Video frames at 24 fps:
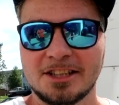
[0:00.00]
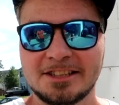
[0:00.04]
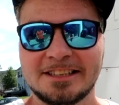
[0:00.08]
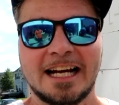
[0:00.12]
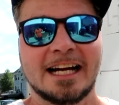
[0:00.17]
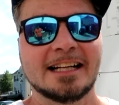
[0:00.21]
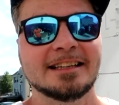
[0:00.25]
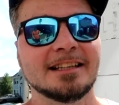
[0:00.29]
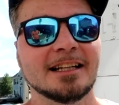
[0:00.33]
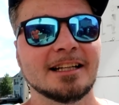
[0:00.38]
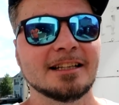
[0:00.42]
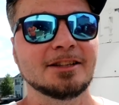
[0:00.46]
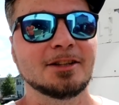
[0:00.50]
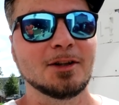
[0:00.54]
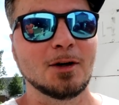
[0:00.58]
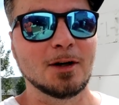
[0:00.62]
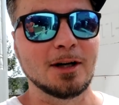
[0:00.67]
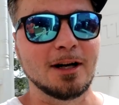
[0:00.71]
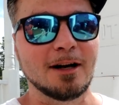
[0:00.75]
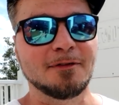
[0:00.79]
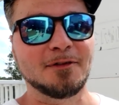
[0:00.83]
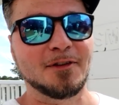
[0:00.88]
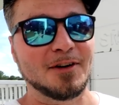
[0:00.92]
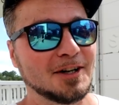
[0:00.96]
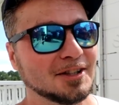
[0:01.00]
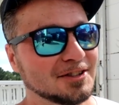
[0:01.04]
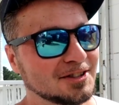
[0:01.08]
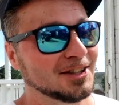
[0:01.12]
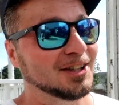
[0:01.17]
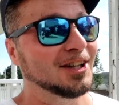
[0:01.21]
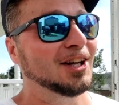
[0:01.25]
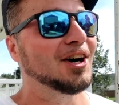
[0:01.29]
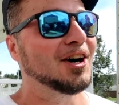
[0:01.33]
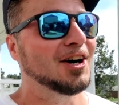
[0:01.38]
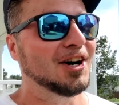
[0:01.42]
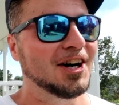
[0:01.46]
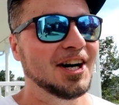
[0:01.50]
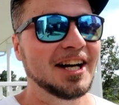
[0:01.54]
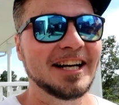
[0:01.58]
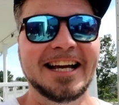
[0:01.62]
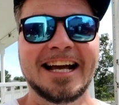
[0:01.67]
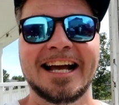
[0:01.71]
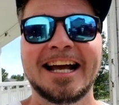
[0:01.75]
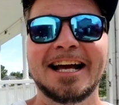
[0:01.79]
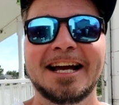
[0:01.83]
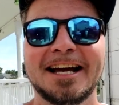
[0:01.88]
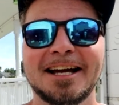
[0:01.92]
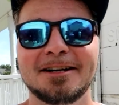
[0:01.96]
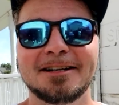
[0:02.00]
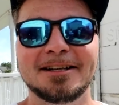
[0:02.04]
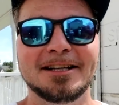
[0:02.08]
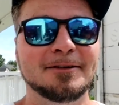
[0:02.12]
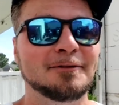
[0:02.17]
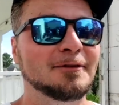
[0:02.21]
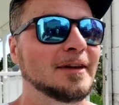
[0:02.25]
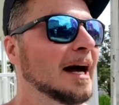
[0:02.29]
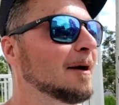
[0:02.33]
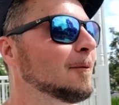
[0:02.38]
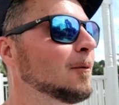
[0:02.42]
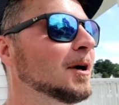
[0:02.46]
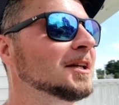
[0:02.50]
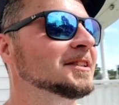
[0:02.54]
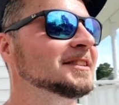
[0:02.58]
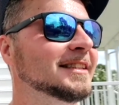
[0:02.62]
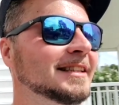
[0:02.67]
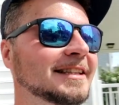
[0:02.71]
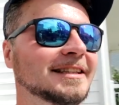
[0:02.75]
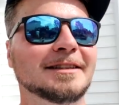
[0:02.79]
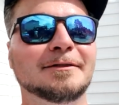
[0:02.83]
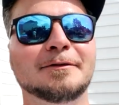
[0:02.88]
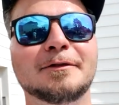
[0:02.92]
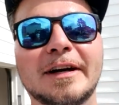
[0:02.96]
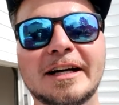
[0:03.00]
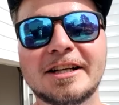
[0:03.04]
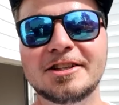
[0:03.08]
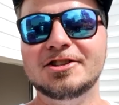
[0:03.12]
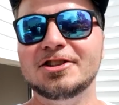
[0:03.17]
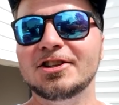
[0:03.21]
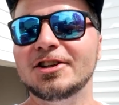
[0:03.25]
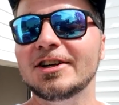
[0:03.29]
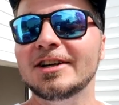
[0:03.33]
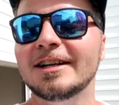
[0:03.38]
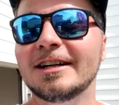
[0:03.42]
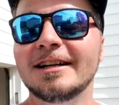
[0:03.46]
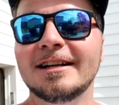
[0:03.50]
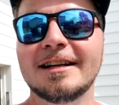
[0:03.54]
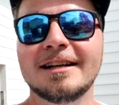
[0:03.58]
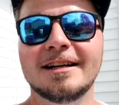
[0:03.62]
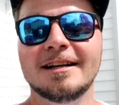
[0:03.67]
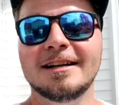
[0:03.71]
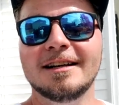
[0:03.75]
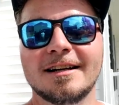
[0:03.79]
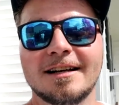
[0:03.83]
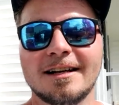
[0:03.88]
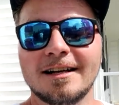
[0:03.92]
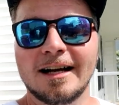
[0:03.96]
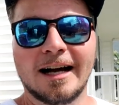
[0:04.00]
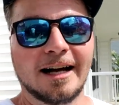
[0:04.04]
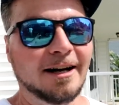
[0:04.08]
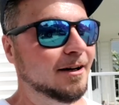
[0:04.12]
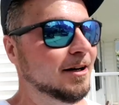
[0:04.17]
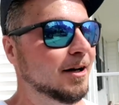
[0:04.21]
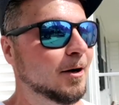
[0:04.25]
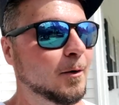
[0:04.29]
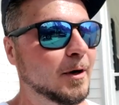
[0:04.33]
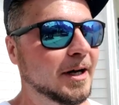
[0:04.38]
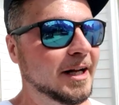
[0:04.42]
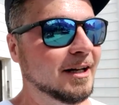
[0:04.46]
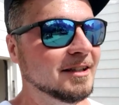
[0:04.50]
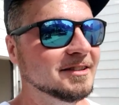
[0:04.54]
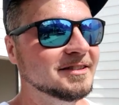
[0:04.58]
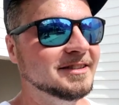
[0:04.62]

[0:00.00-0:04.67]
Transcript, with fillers: just got done doing our first lawn, and if that wasn't an adventure, I don't know what